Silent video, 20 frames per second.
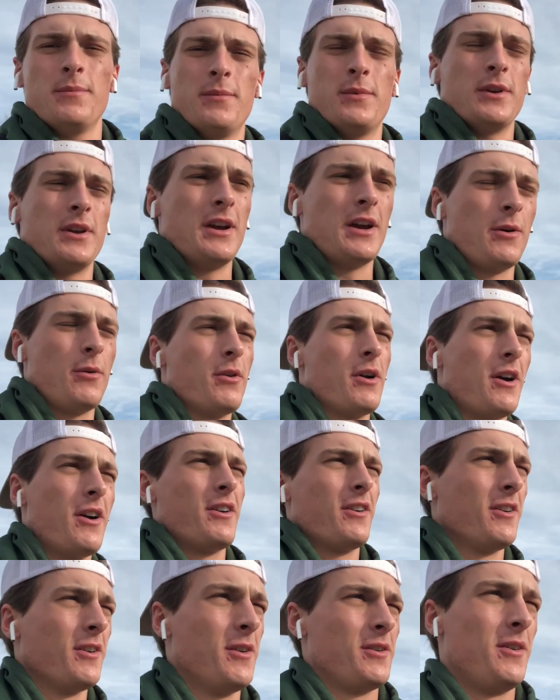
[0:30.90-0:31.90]
But yeah, we're out
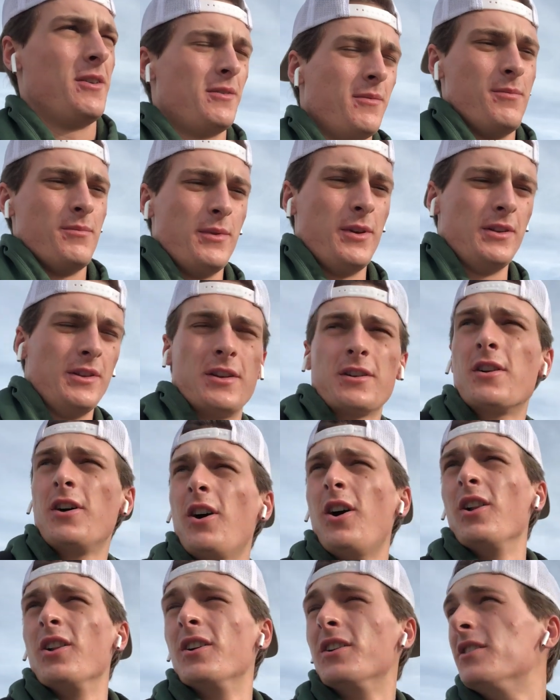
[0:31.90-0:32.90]
here at Midland
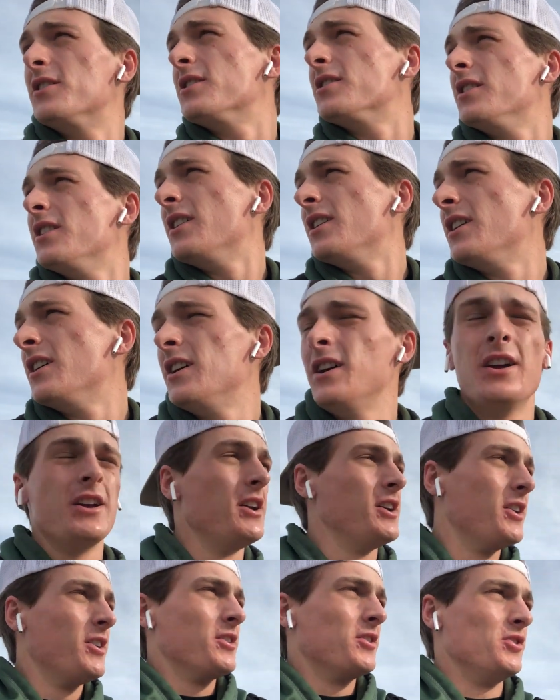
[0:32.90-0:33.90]
College,
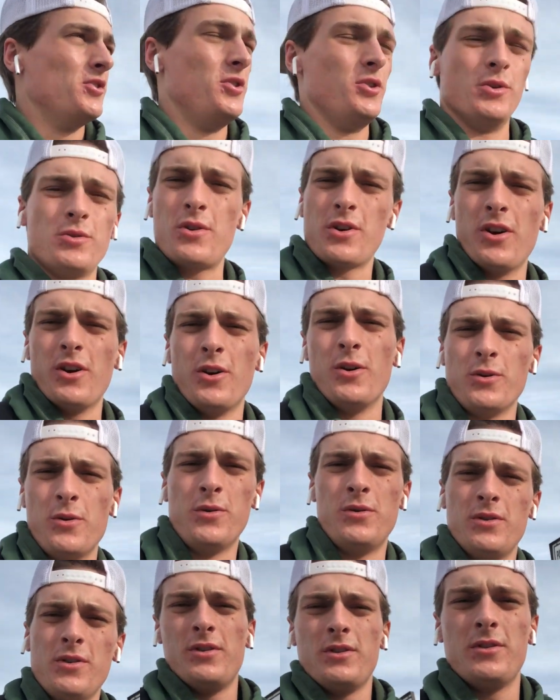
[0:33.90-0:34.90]
JUCO,
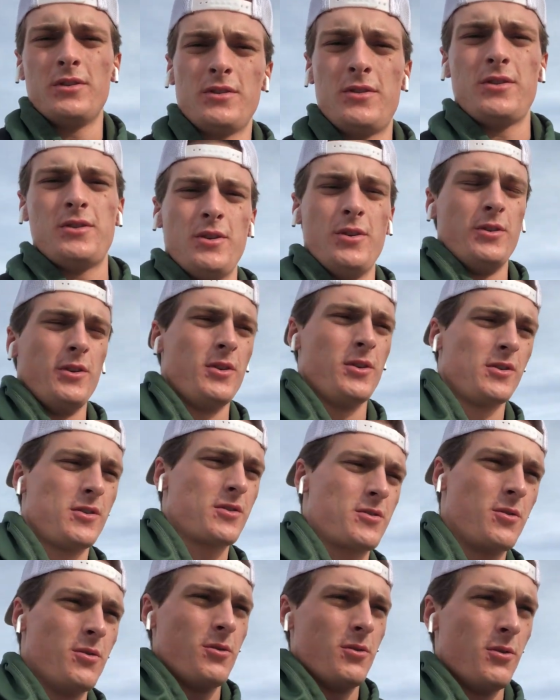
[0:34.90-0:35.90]
two-year
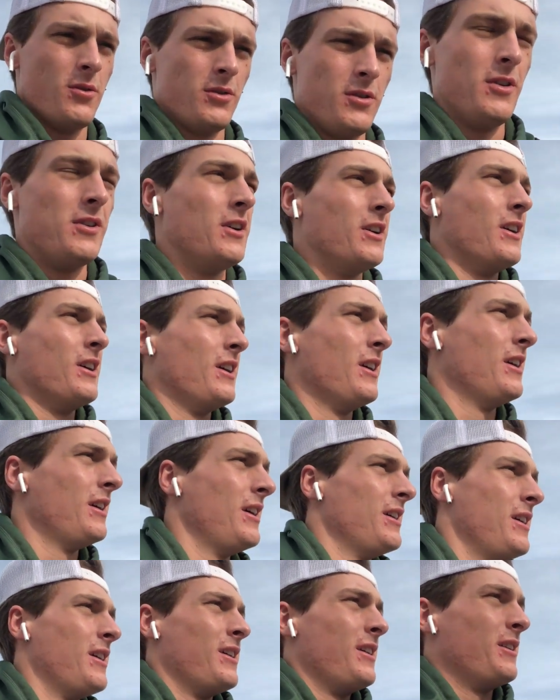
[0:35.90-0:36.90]
school,
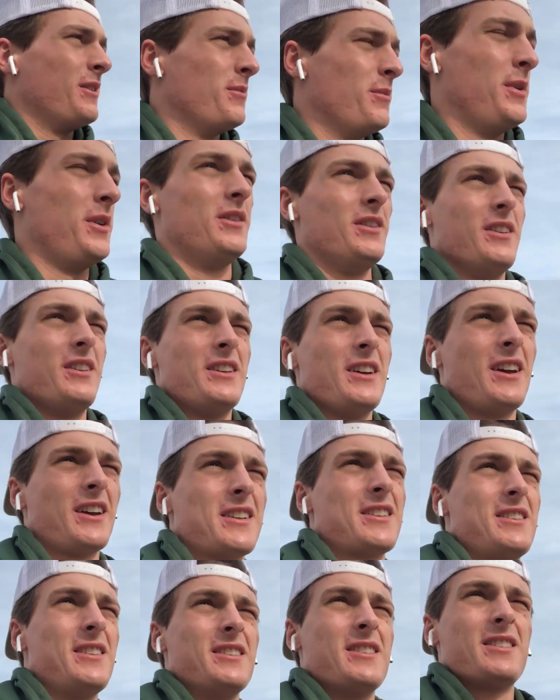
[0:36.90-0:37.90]
in Midland,
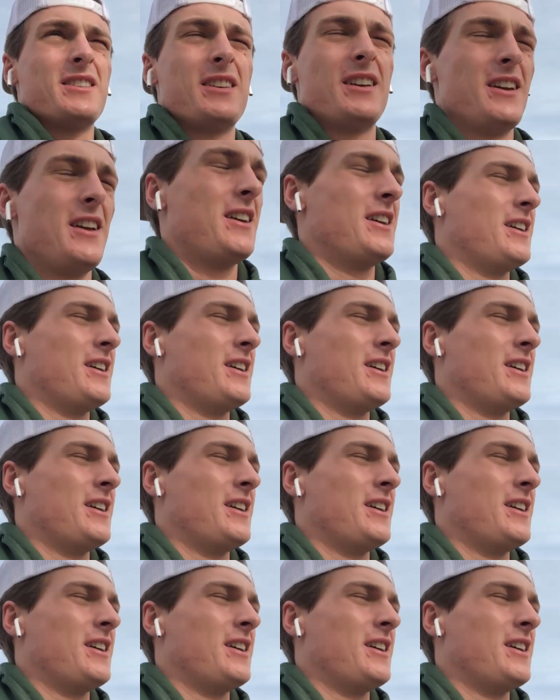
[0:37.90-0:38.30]
Texas,